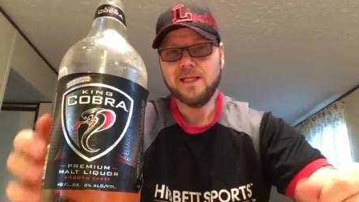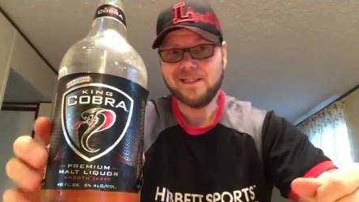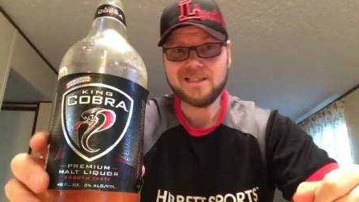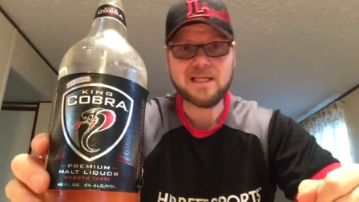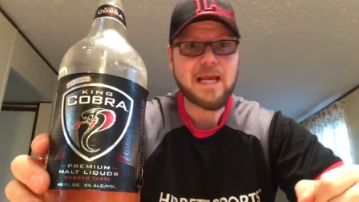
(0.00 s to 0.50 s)

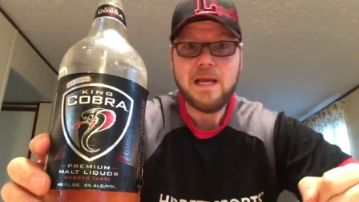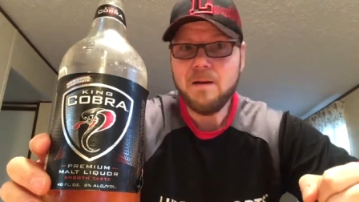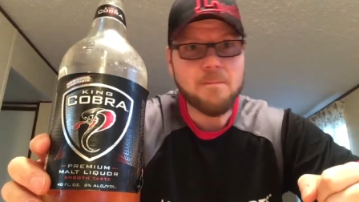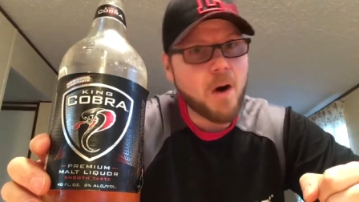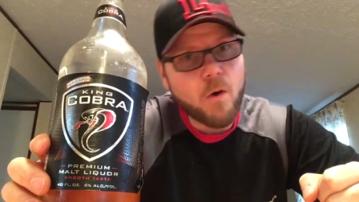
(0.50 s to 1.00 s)
And they say,
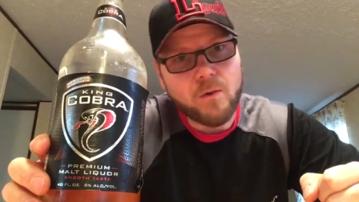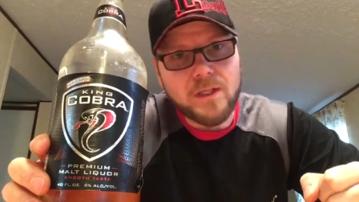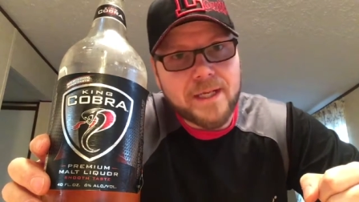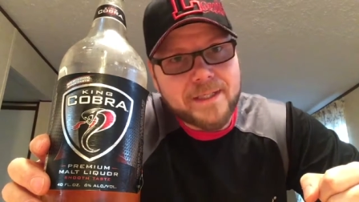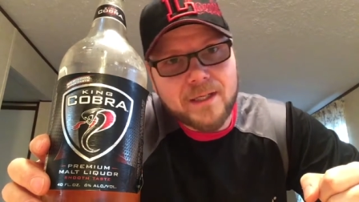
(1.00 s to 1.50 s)
malt
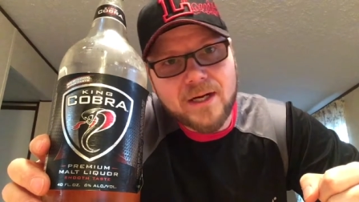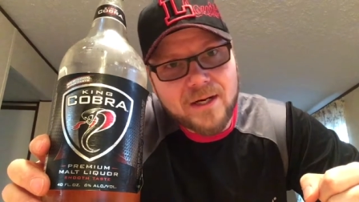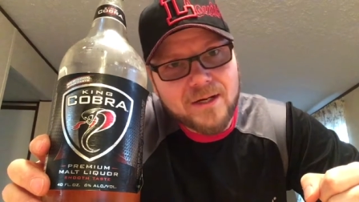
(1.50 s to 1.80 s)
liquor.